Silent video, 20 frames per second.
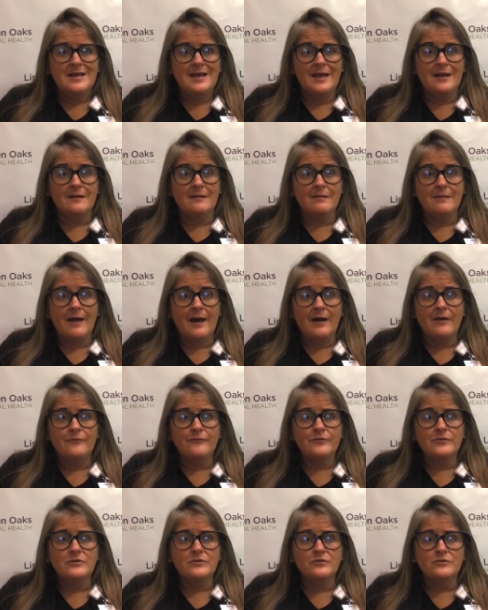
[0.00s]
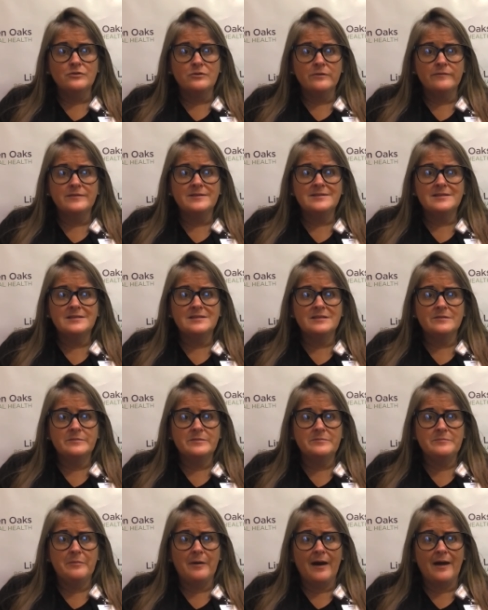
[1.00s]
and allow for your nervous system
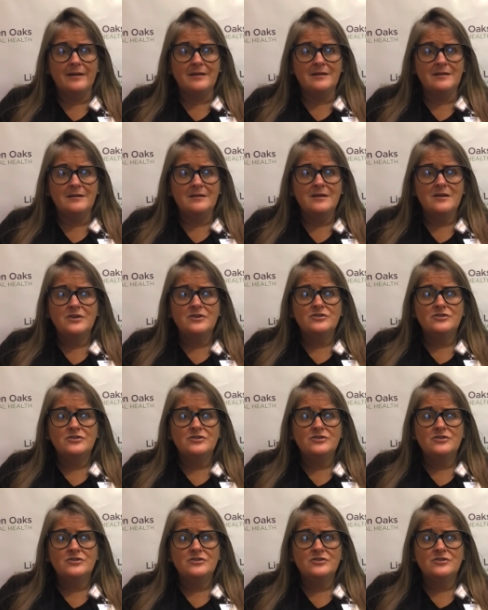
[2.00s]
and body